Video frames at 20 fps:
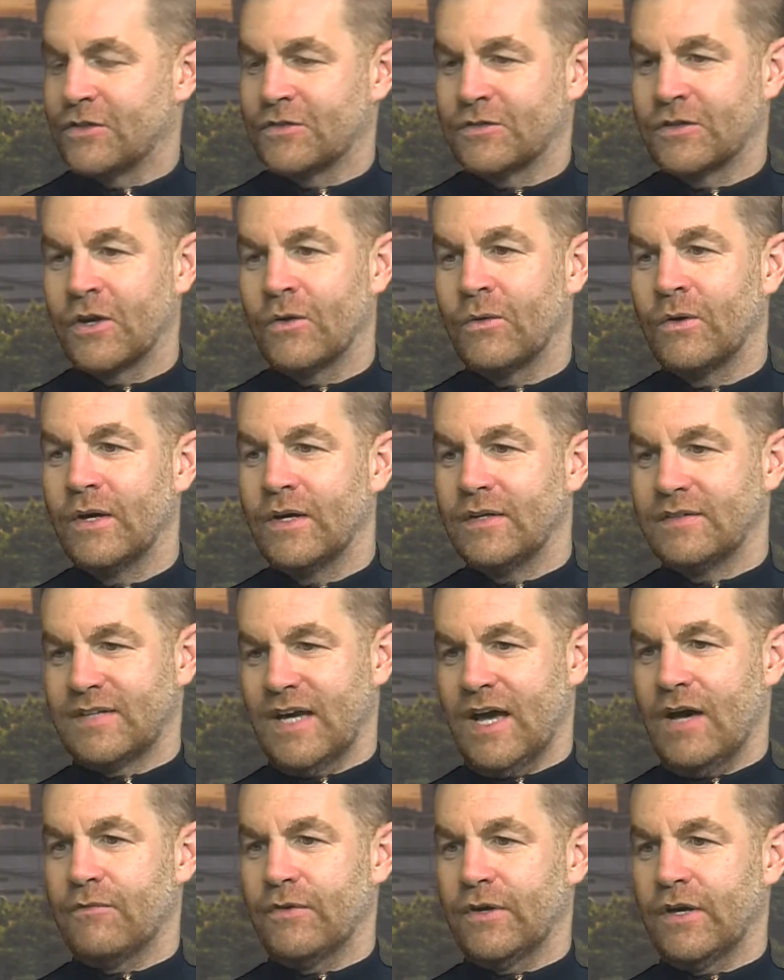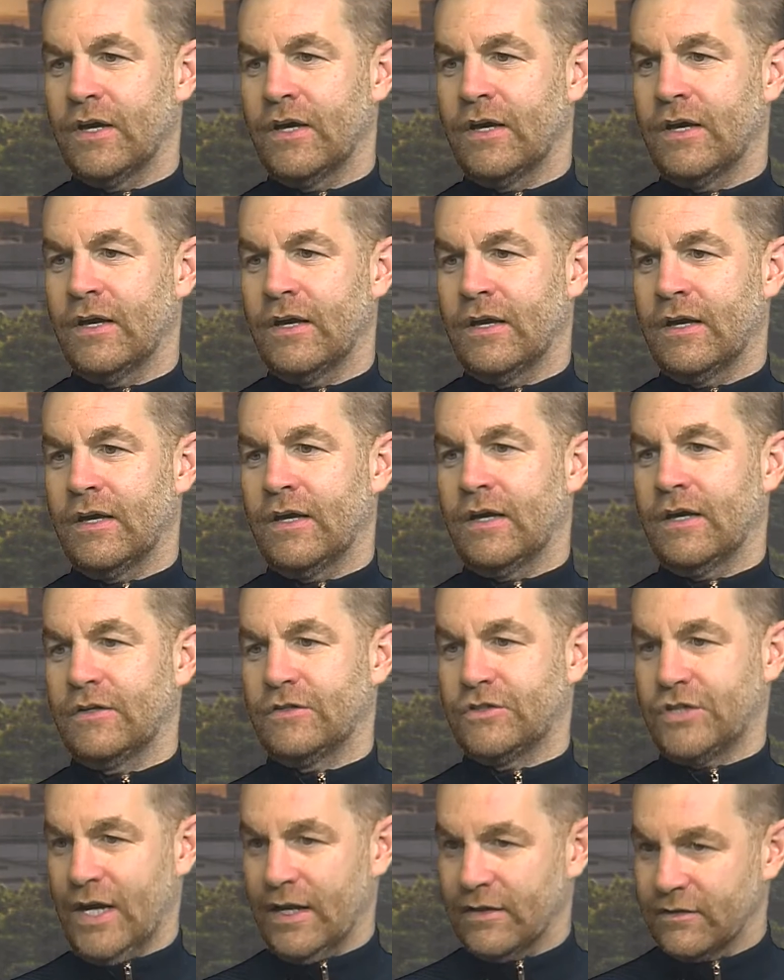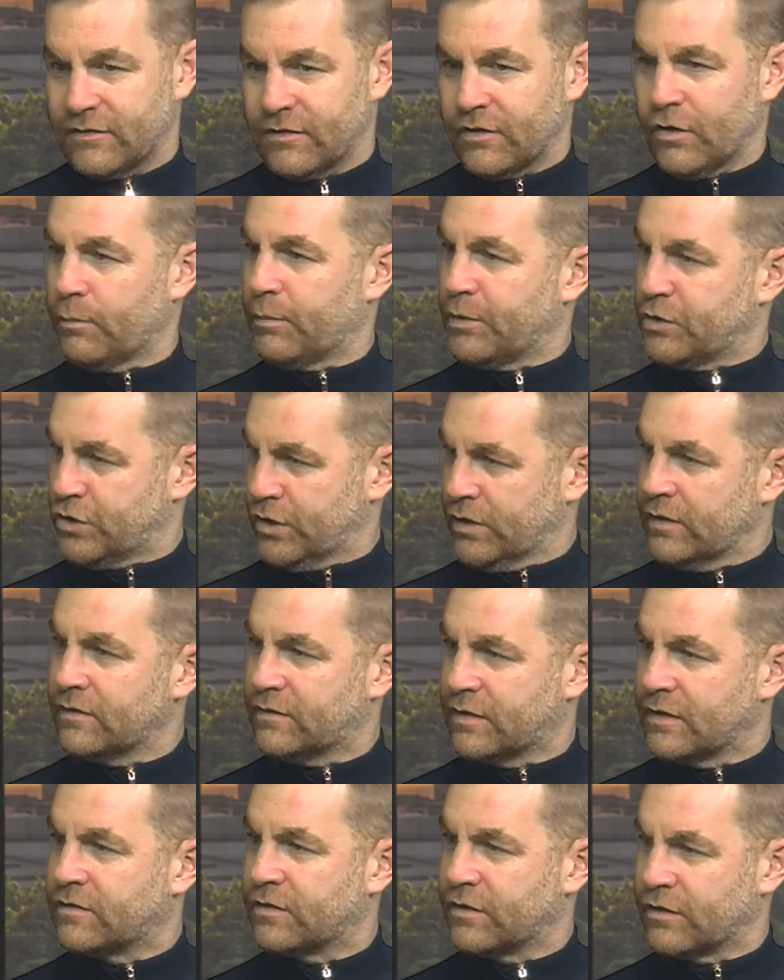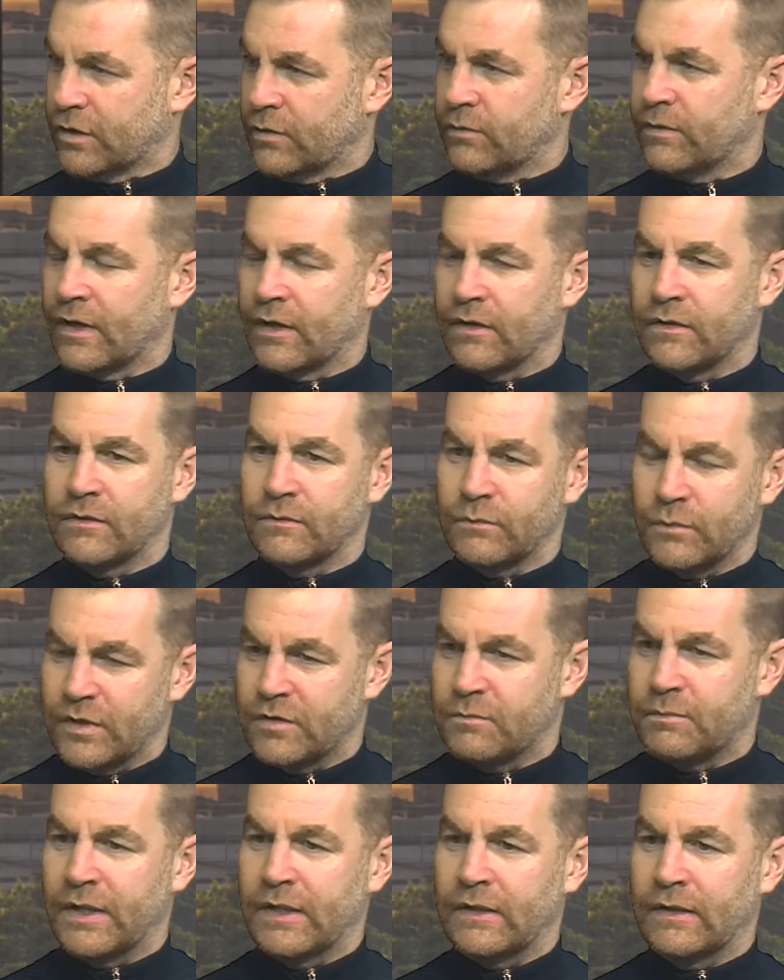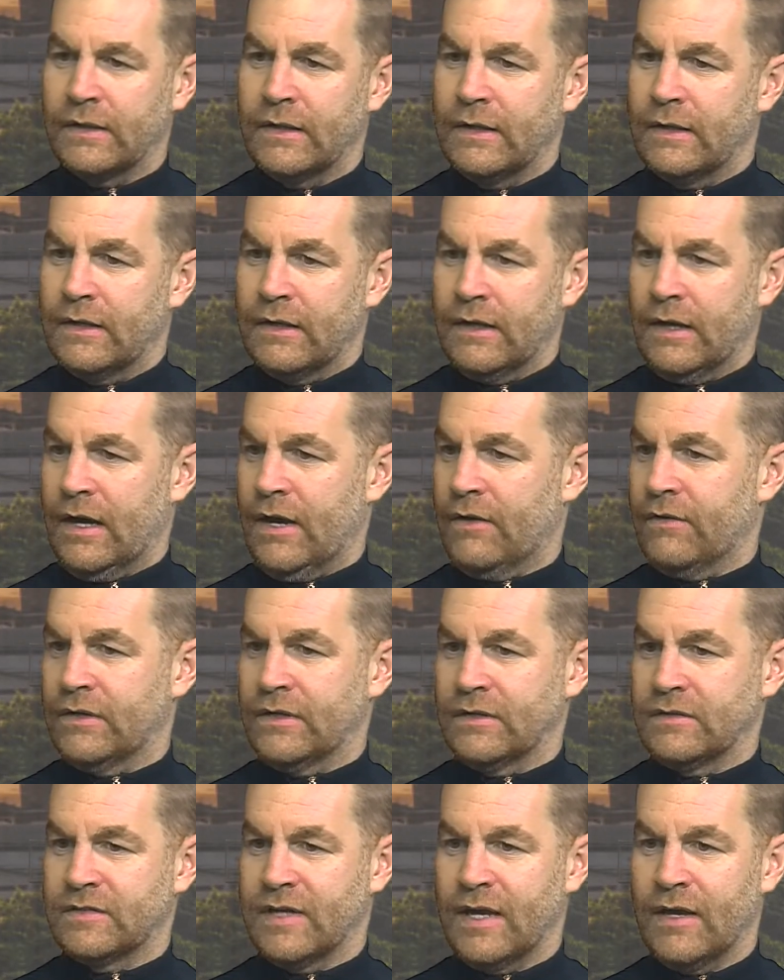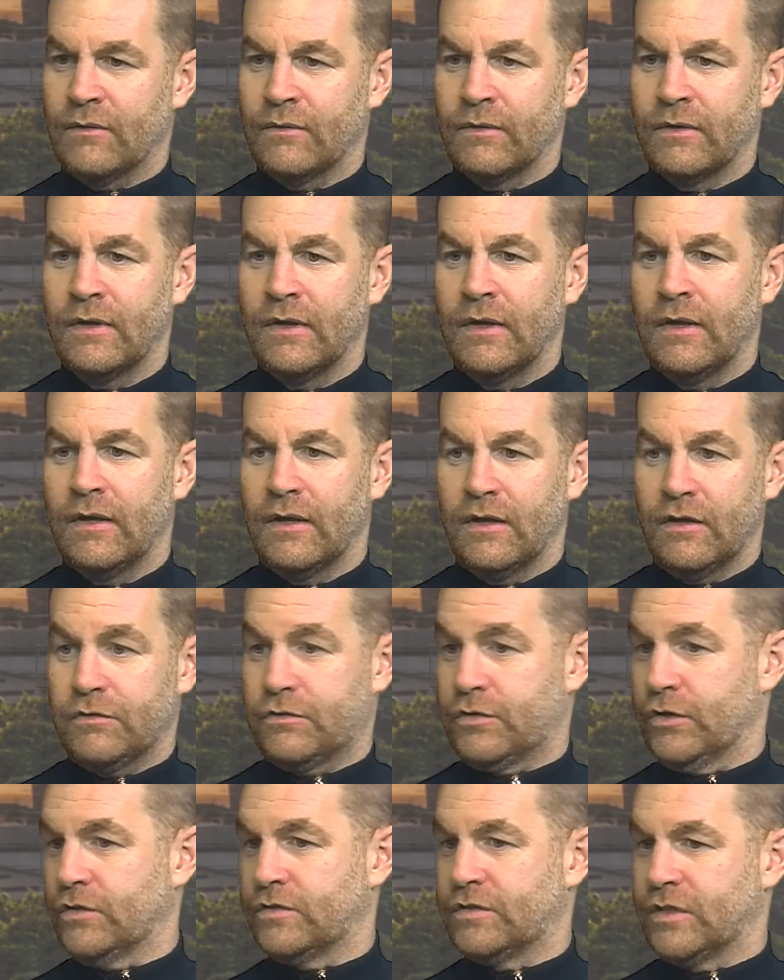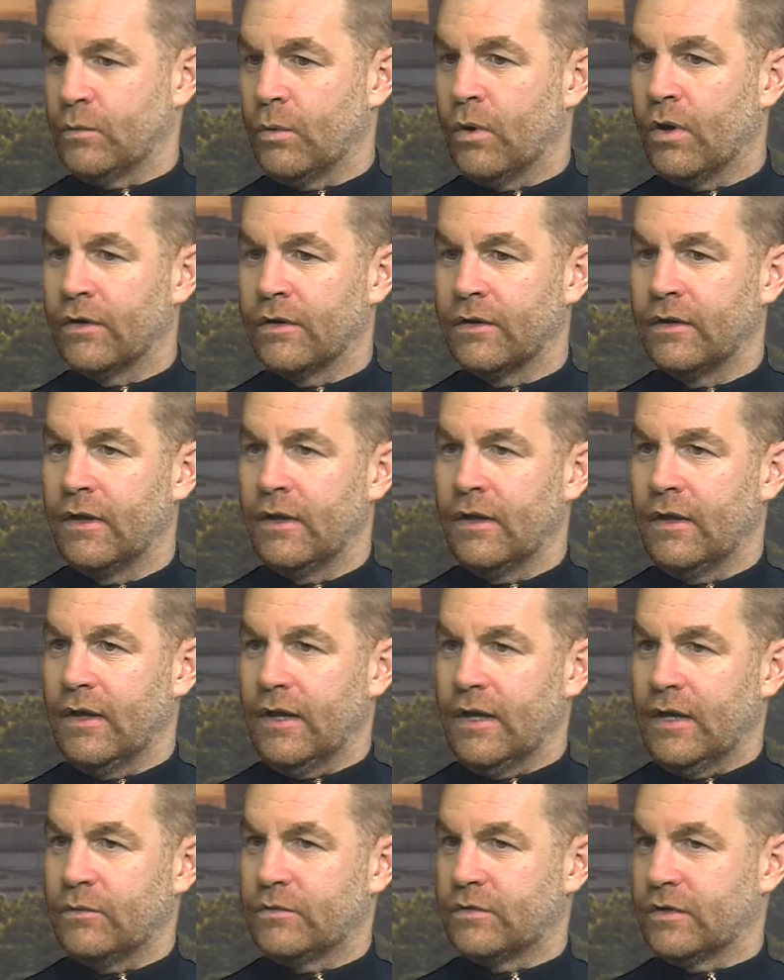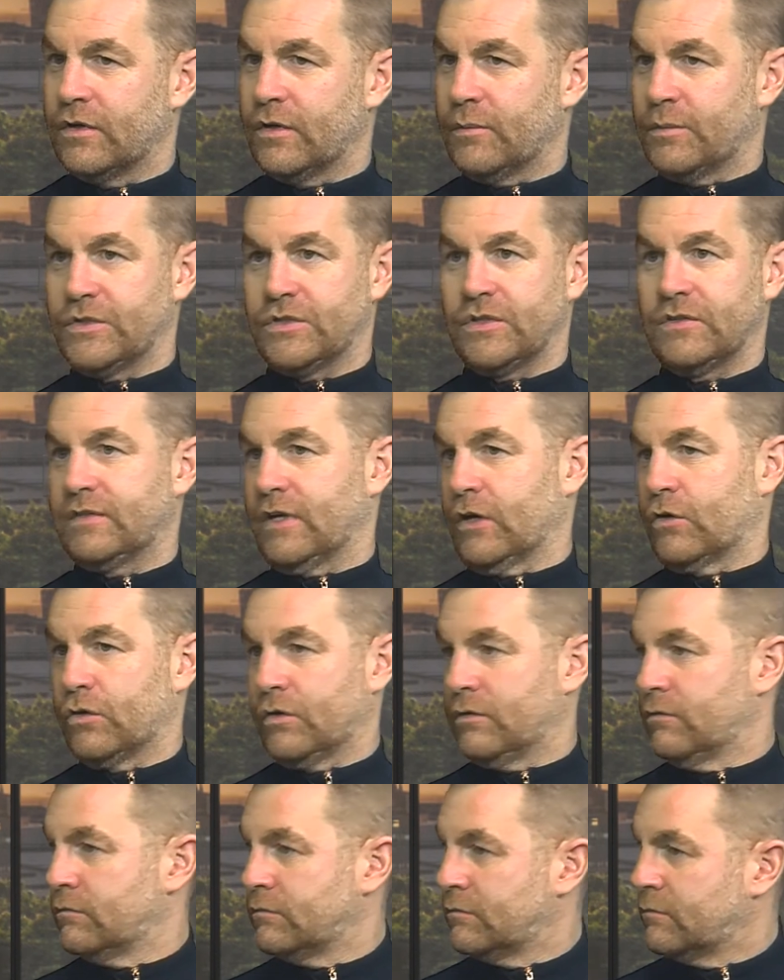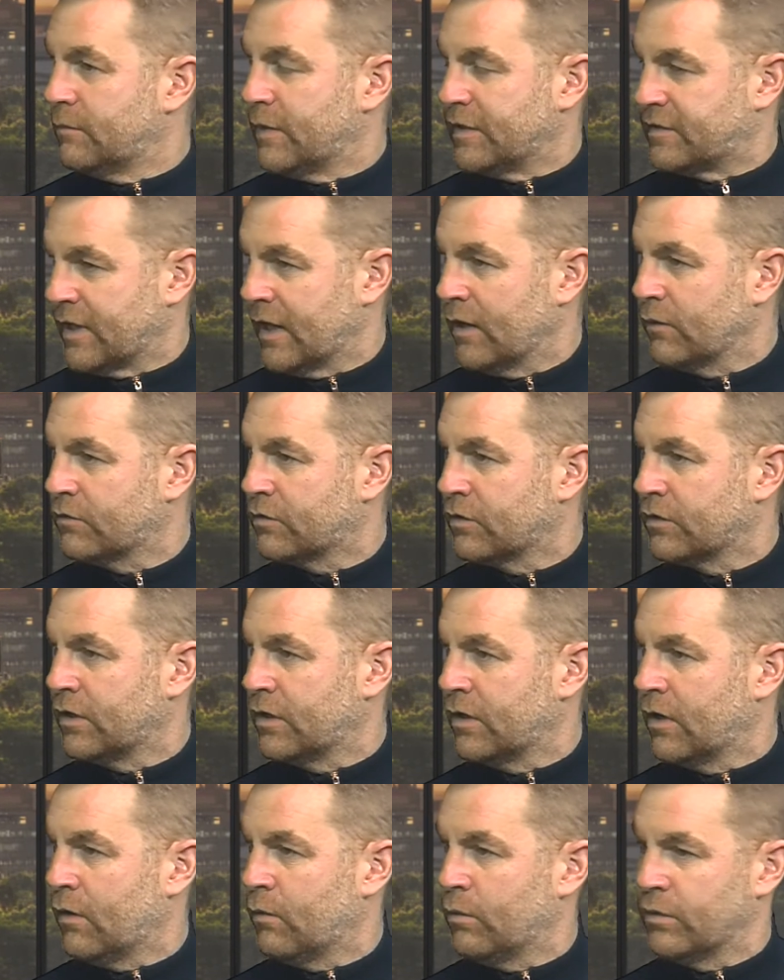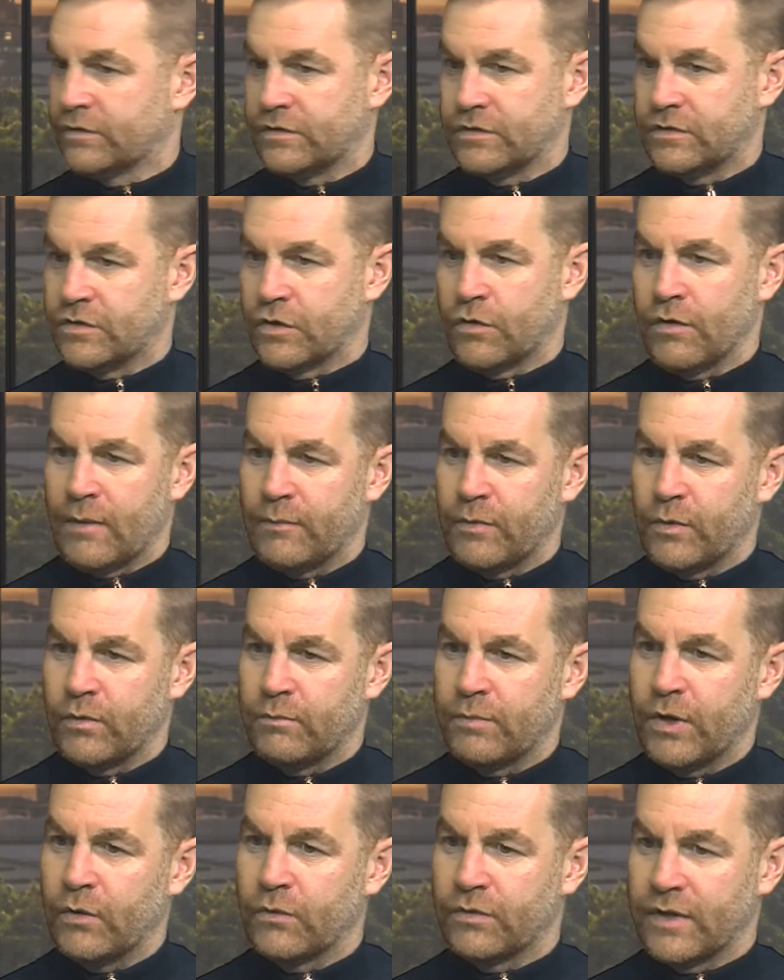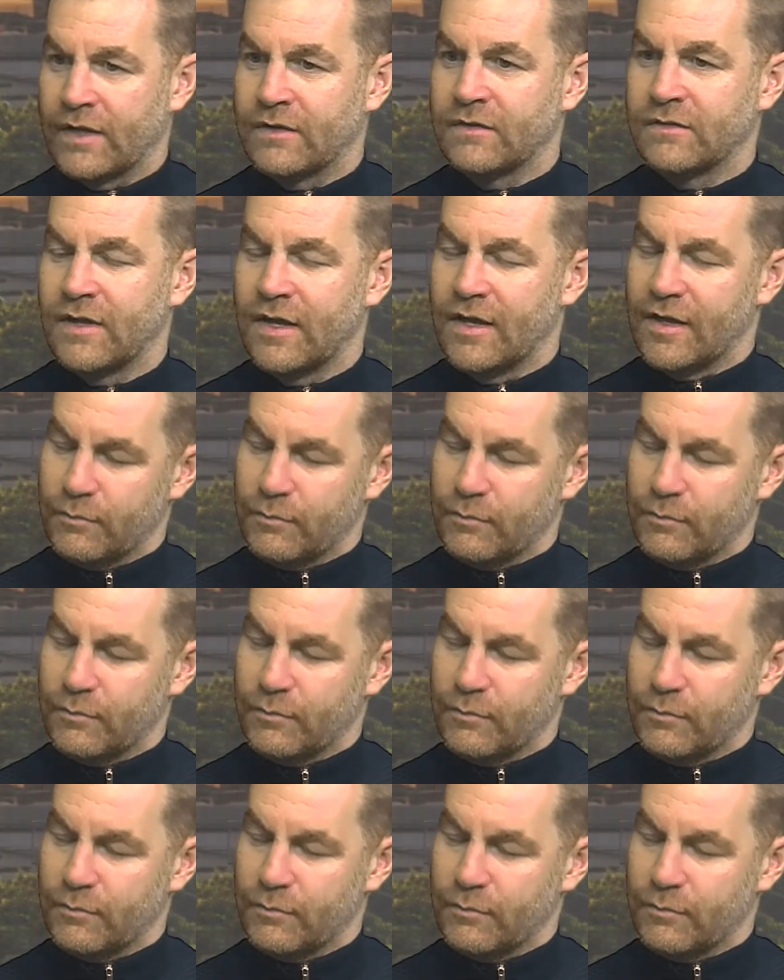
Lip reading: So to have a chance, an opportunity to do that with Bill at Harrogate Town at 31, it was an opportunity I couldn't miss out on. I wanted to grab it with both hands.